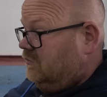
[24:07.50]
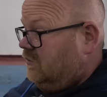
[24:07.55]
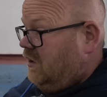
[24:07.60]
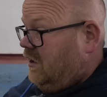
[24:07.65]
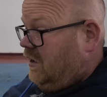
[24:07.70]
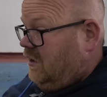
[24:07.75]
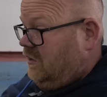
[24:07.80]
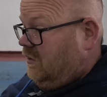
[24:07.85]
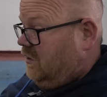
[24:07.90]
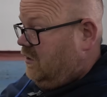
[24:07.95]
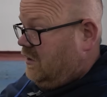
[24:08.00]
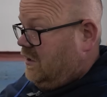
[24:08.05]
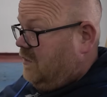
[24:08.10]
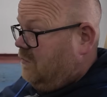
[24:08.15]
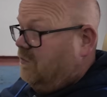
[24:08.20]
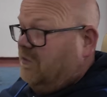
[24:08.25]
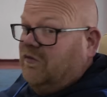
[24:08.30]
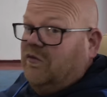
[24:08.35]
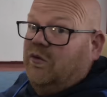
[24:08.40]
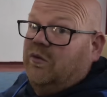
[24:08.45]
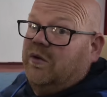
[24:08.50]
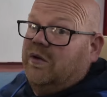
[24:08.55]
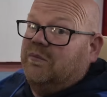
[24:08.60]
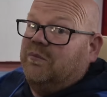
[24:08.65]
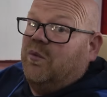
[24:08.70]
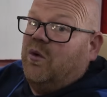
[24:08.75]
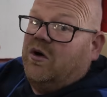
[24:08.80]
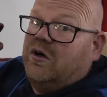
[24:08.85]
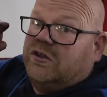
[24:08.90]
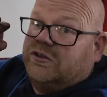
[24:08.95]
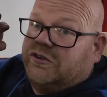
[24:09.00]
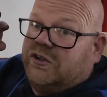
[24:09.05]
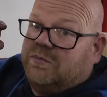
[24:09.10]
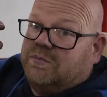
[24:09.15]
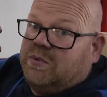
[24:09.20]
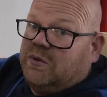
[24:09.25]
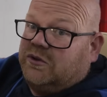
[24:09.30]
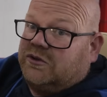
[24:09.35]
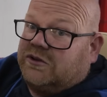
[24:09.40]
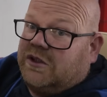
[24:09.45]
and again with all them wires
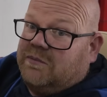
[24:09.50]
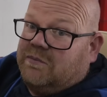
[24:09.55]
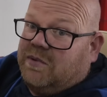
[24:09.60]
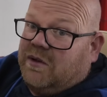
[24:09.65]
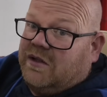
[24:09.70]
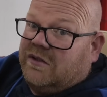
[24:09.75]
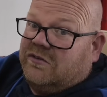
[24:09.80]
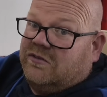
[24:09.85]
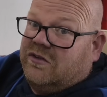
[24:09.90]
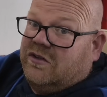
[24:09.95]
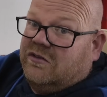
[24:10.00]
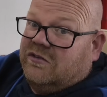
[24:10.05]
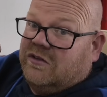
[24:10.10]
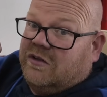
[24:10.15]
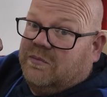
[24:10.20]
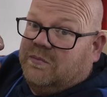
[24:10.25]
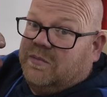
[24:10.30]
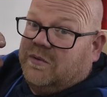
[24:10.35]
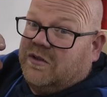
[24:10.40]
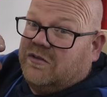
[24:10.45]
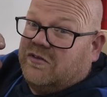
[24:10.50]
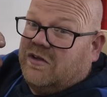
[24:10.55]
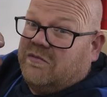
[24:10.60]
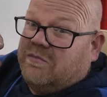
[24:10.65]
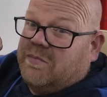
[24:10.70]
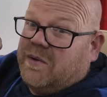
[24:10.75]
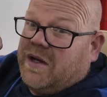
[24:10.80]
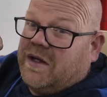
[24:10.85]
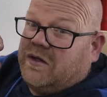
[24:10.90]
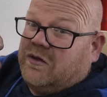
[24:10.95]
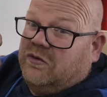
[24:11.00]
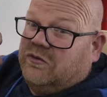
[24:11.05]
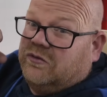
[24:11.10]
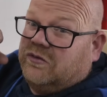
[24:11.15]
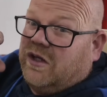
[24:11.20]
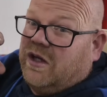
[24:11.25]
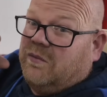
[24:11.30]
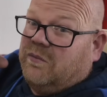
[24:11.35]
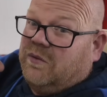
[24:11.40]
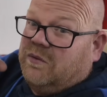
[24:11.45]
just pushed in places, it can just have bad
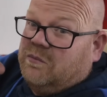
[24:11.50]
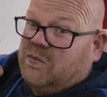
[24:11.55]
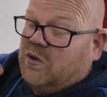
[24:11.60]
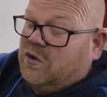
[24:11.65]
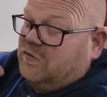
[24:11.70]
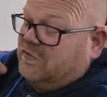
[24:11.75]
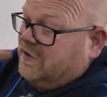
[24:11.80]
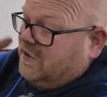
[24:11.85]
contact. We move